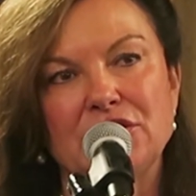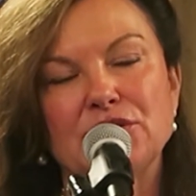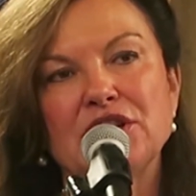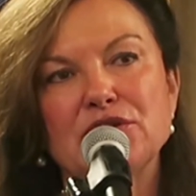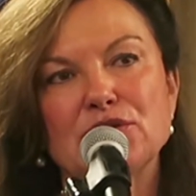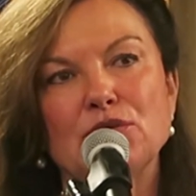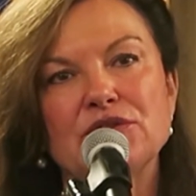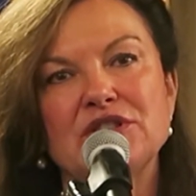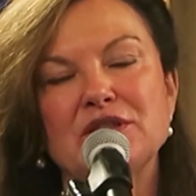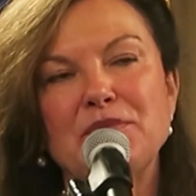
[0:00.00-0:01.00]
turning
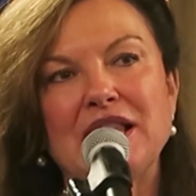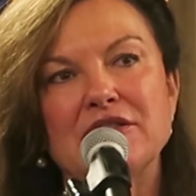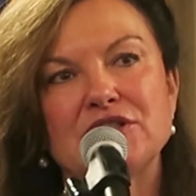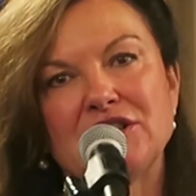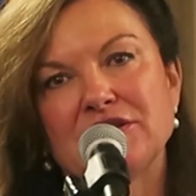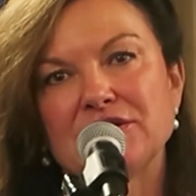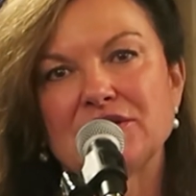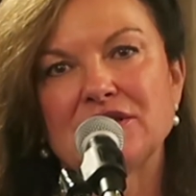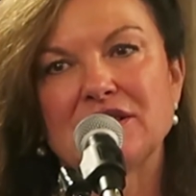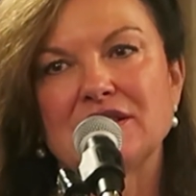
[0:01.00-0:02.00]
swords into
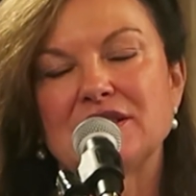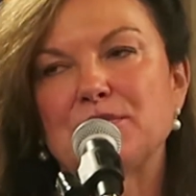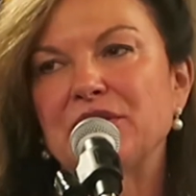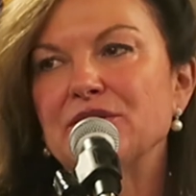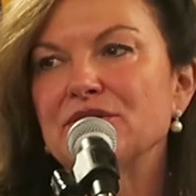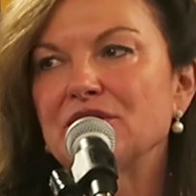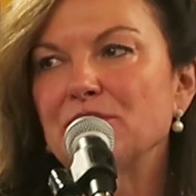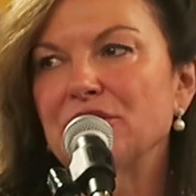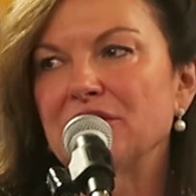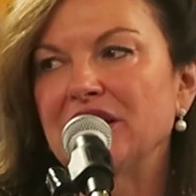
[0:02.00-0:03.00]
plowshares, spears
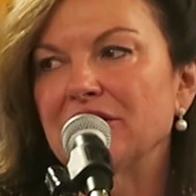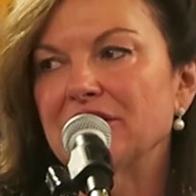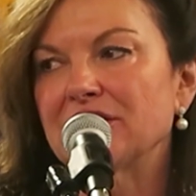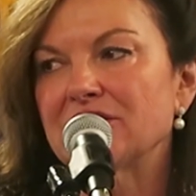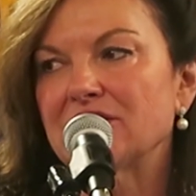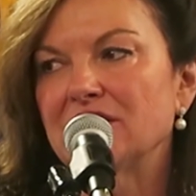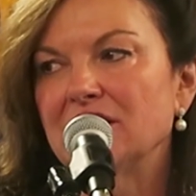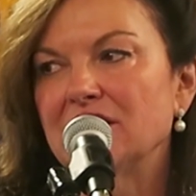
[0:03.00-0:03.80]
into pruning hooks,